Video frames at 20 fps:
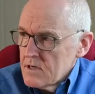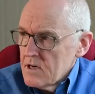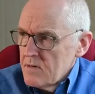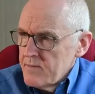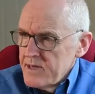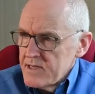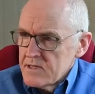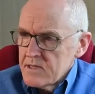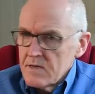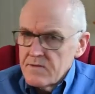
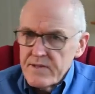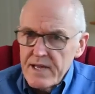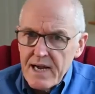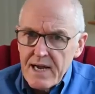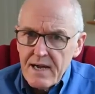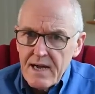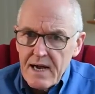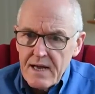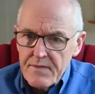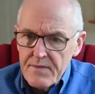comment on
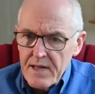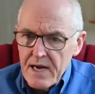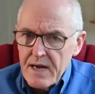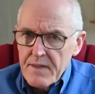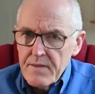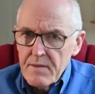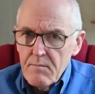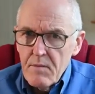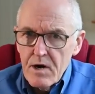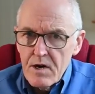that
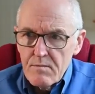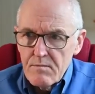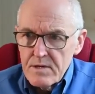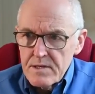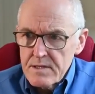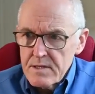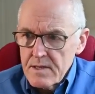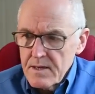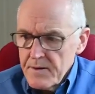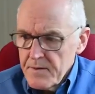at the
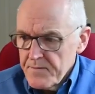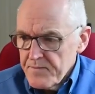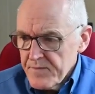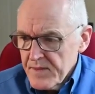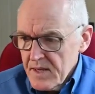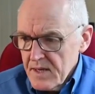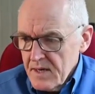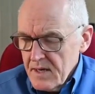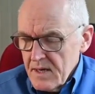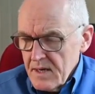moment.
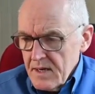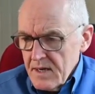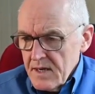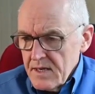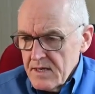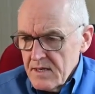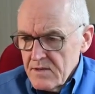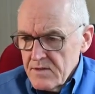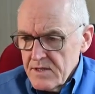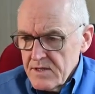
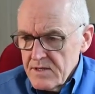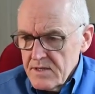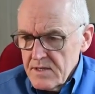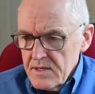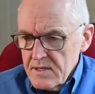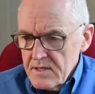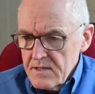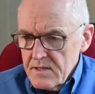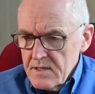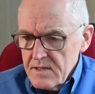You know,
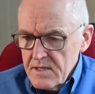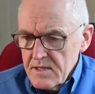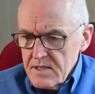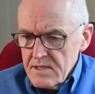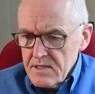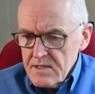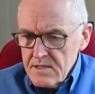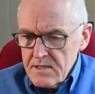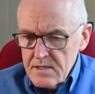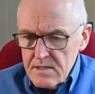
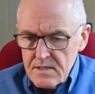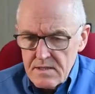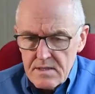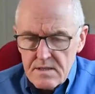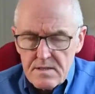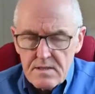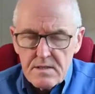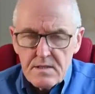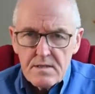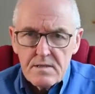
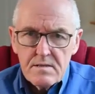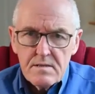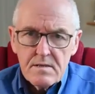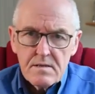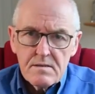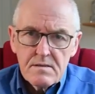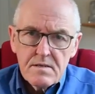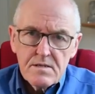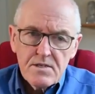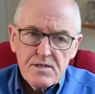
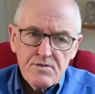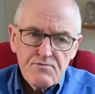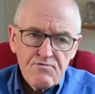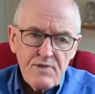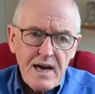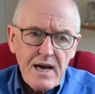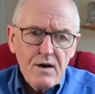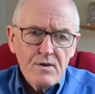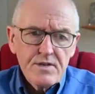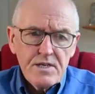the
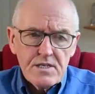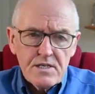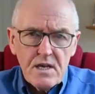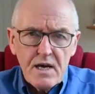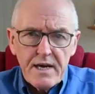shroud is